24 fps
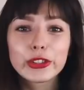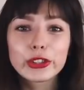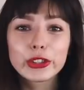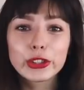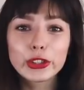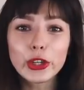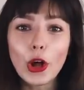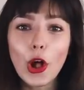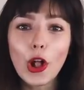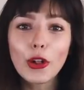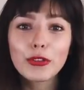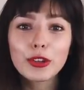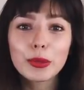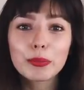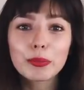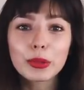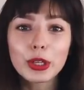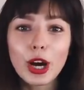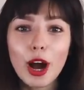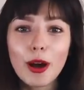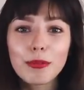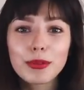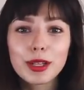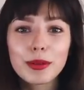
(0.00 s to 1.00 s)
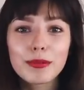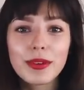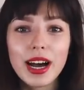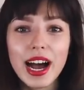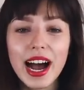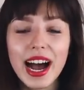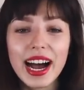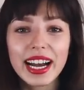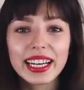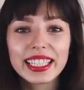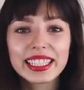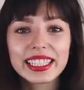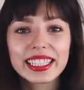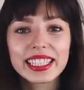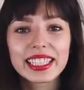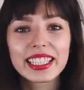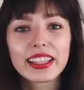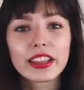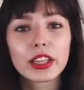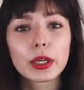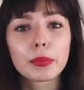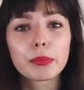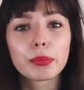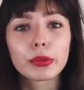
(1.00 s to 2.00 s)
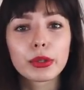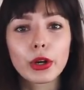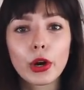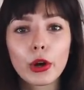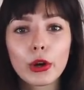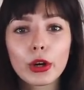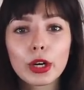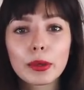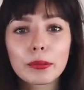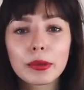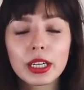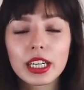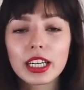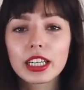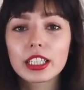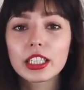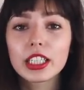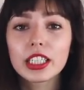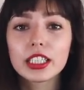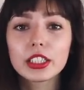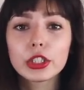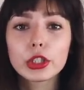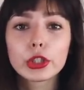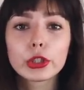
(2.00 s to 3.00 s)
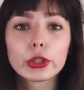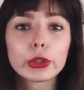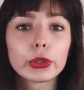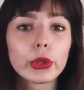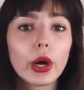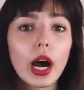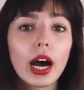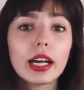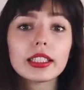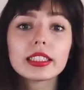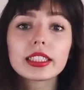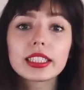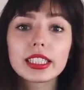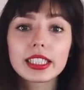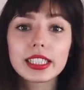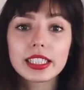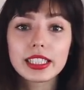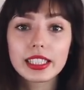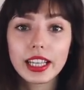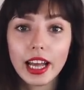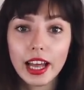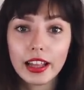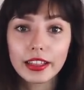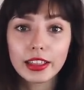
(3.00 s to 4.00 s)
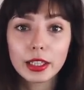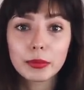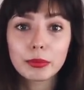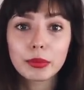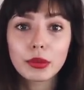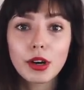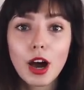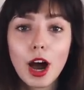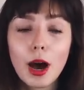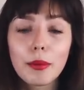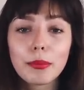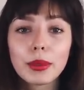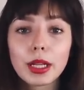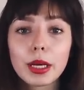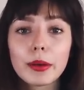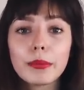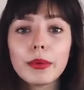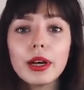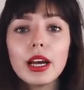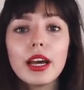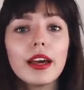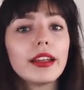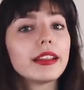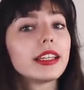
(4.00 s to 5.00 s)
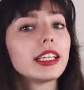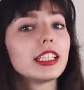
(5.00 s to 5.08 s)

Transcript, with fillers: to solve a problem X, the programmer needs to understand the problem,